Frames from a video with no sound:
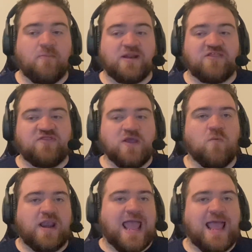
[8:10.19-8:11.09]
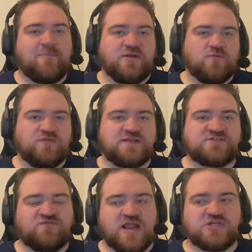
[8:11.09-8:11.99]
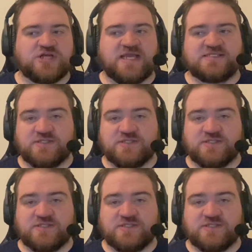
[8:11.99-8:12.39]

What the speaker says: but I think what happened with this franchise,